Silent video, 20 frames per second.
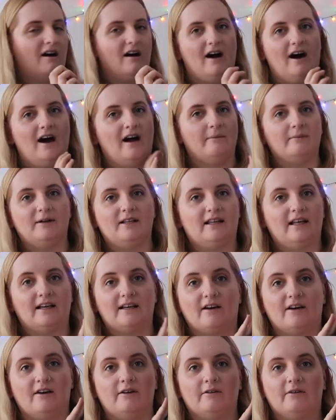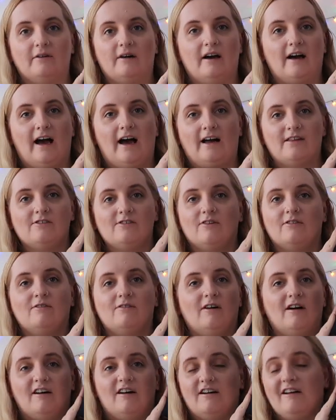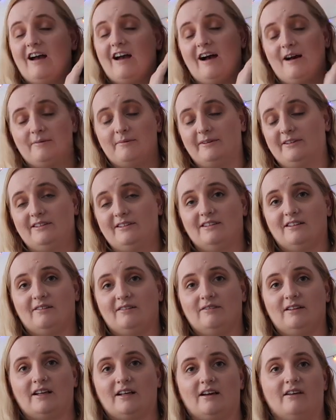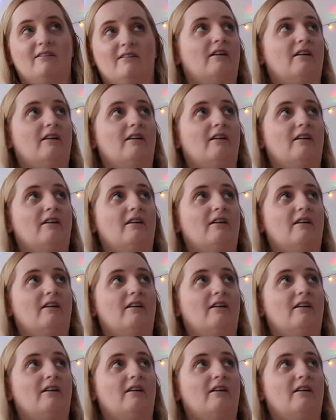I am a Lego adult, I absolutely love Lego.